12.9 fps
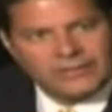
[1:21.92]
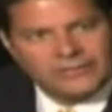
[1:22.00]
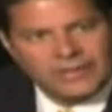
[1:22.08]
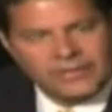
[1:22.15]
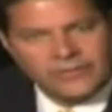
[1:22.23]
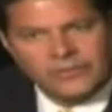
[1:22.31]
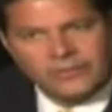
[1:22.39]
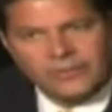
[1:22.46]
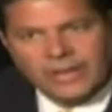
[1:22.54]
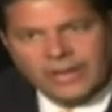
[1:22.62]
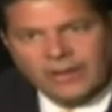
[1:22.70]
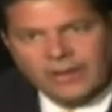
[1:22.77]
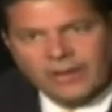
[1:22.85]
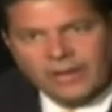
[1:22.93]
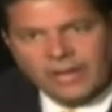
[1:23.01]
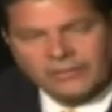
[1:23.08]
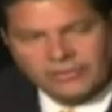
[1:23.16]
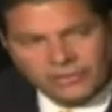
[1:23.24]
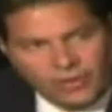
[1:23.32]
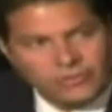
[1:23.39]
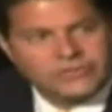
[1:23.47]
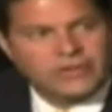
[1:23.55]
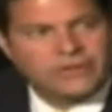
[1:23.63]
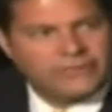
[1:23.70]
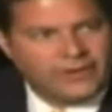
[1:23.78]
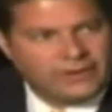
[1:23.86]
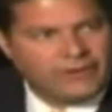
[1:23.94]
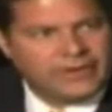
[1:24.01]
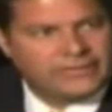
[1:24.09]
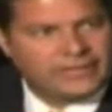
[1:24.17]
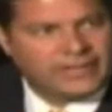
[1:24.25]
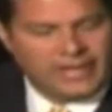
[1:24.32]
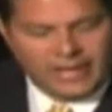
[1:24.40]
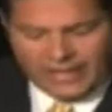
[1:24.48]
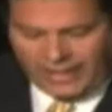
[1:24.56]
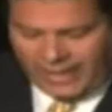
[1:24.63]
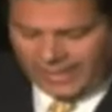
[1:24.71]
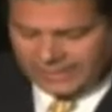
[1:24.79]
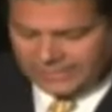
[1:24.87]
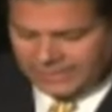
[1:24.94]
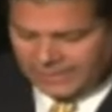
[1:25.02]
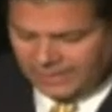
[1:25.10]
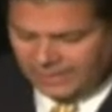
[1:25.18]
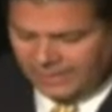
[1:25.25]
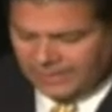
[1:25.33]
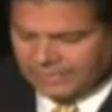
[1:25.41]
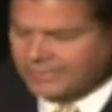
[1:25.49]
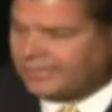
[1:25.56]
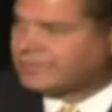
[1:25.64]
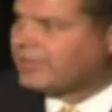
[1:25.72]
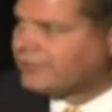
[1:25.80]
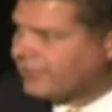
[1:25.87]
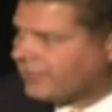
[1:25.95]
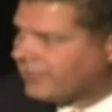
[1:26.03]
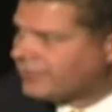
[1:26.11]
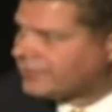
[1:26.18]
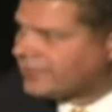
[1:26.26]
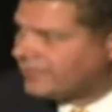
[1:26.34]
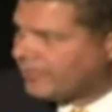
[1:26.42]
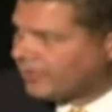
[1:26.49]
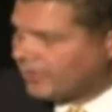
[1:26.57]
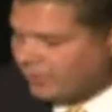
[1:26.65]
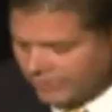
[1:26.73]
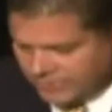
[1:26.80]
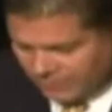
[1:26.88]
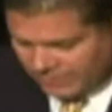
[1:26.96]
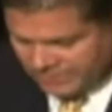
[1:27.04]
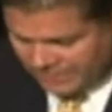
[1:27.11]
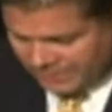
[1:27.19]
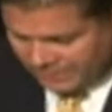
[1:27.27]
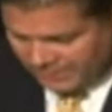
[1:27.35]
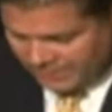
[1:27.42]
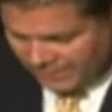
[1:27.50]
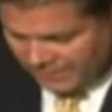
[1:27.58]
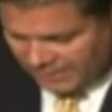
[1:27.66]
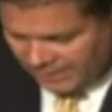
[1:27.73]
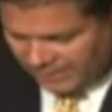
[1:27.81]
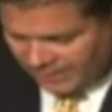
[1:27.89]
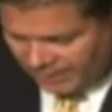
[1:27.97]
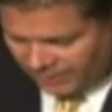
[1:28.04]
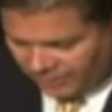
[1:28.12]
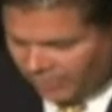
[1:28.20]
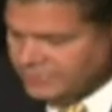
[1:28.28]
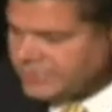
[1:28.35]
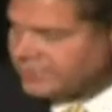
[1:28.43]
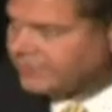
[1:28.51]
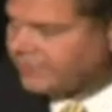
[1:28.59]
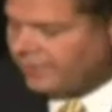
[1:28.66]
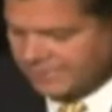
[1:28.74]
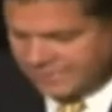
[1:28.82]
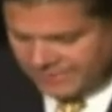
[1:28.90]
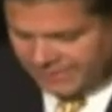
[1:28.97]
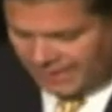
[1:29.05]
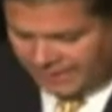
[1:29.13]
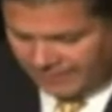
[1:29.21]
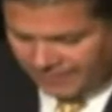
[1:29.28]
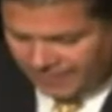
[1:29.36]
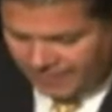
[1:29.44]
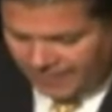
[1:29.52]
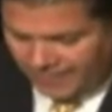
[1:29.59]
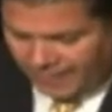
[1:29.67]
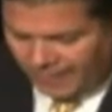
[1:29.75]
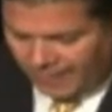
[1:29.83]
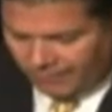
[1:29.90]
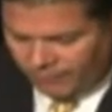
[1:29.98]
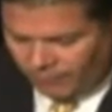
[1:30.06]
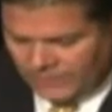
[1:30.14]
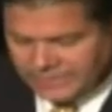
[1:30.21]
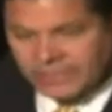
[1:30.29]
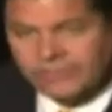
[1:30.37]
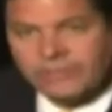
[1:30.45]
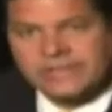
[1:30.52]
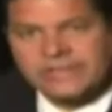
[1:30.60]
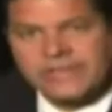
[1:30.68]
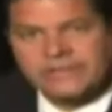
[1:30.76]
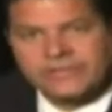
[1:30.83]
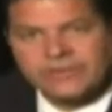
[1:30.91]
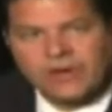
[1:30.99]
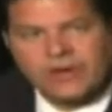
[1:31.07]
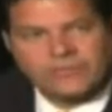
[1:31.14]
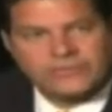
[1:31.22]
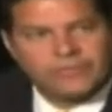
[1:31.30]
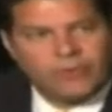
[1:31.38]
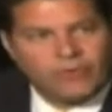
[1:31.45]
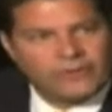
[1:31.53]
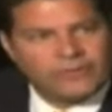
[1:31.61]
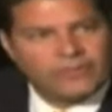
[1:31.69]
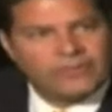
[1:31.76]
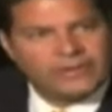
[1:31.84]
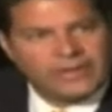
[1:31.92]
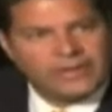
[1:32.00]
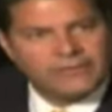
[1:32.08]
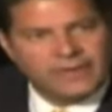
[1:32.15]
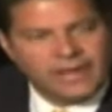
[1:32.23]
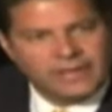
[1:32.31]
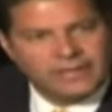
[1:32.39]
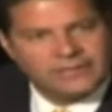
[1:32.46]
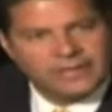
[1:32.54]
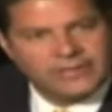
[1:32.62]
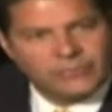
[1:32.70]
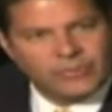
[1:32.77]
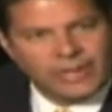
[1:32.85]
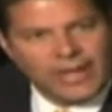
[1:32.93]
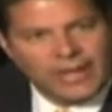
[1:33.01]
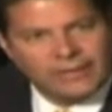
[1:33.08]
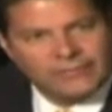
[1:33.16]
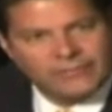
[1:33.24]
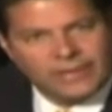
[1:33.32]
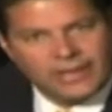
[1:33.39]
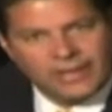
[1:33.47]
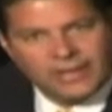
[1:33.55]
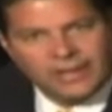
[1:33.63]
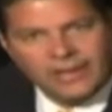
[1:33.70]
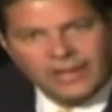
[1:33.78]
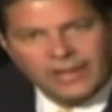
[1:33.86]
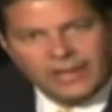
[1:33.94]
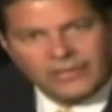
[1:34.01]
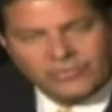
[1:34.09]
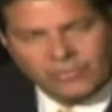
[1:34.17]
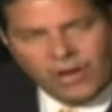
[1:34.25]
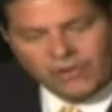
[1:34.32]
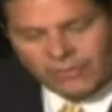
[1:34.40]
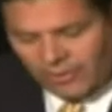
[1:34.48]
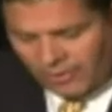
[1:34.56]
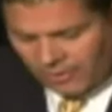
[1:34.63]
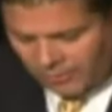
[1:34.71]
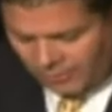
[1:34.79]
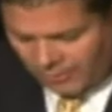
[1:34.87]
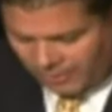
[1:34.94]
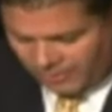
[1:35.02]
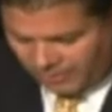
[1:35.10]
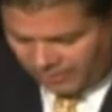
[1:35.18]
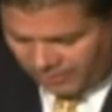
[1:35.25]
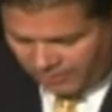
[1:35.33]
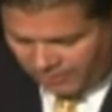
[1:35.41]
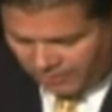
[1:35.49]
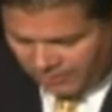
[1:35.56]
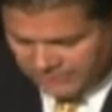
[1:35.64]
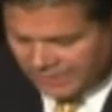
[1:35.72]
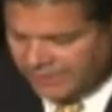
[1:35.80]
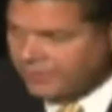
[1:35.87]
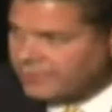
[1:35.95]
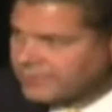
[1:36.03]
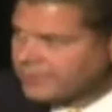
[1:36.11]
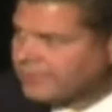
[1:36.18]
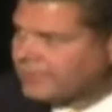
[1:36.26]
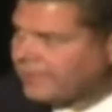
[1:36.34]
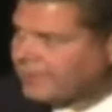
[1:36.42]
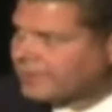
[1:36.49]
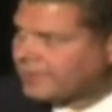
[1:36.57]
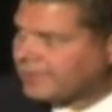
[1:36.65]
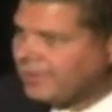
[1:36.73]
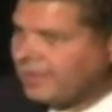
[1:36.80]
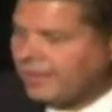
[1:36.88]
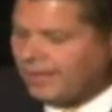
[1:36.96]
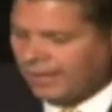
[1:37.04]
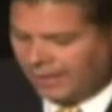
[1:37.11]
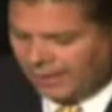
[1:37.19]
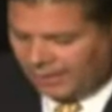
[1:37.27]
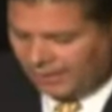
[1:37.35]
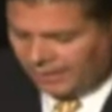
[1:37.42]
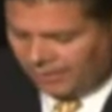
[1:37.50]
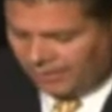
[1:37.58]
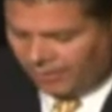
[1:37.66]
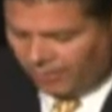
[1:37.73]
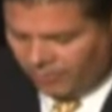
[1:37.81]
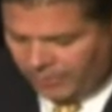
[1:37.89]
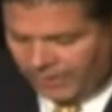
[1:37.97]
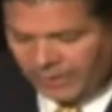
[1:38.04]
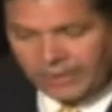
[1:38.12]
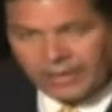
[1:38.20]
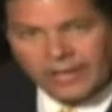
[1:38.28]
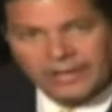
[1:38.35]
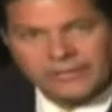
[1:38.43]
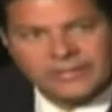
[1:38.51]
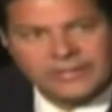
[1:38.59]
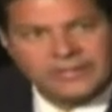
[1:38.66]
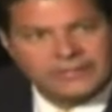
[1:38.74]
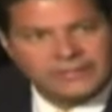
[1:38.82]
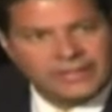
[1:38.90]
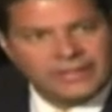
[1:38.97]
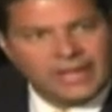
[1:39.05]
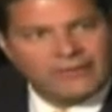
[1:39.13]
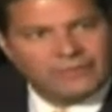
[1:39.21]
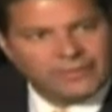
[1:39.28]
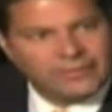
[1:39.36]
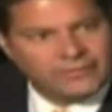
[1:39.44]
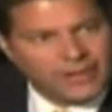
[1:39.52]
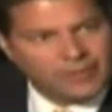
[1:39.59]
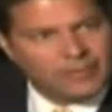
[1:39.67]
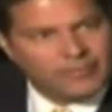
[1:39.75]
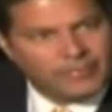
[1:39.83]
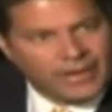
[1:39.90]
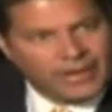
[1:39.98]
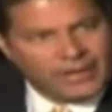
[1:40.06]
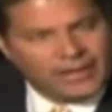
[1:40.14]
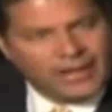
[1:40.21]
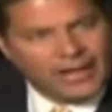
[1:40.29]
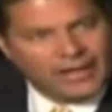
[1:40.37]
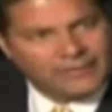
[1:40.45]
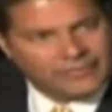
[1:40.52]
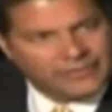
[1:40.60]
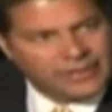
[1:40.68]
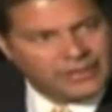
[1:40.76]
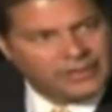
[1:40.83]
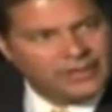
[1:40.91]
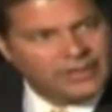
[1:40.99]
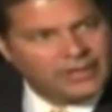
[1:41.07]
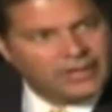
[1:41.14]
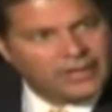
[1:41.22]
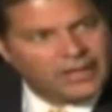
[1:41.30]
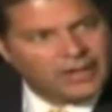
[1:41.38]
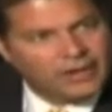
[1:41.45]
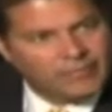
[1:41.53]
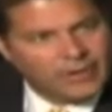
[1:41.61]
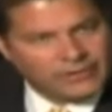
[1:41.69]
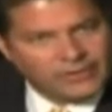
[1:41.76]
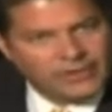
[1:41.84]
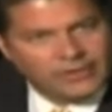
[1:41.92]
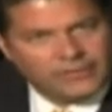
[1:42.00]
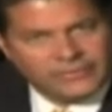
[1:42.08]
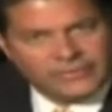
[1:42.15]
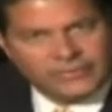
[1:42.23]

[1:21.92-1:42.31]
continue and close our fundraising at $613 million, which was our largest fund to date. We did receive strong support from the DFIs, as we have throughout our 10 years of investing. OPIC, CDC, African Development Bank, IFC are among the